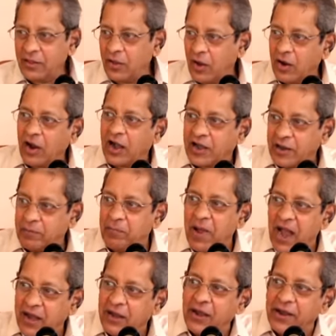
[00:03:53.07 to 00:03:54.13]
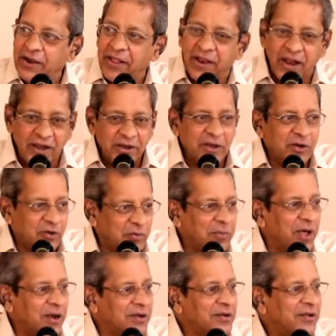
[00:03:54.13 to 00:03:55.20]
you have got a bad leader, Anil
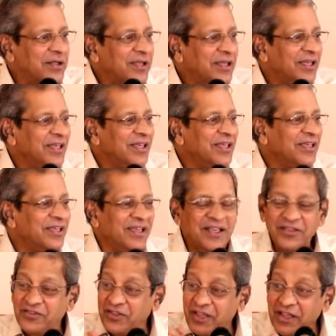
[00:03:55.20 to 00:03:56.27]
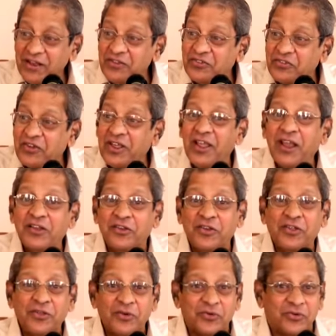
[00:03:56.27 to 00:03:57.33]
Kumar. He is
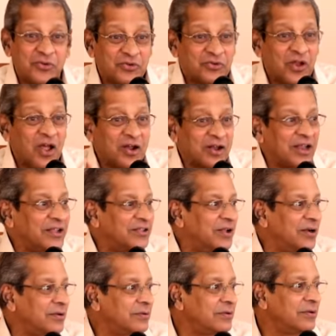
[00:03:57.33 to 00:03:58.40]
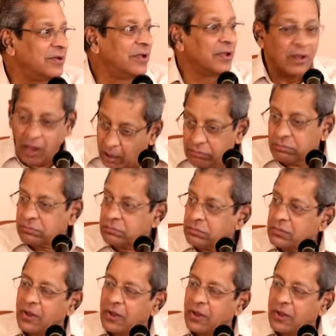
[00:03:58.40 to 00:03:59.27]
instigating you to talk like that. Hat?